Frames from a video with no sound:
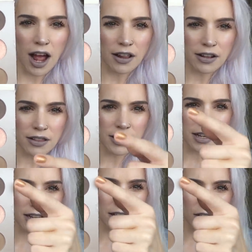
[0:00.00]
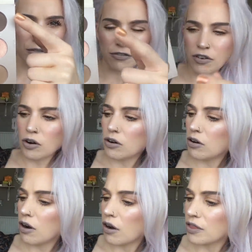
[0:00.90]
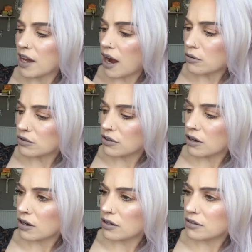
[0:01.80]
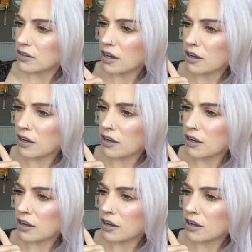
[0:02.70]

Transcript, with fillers: and then the four on the outskirts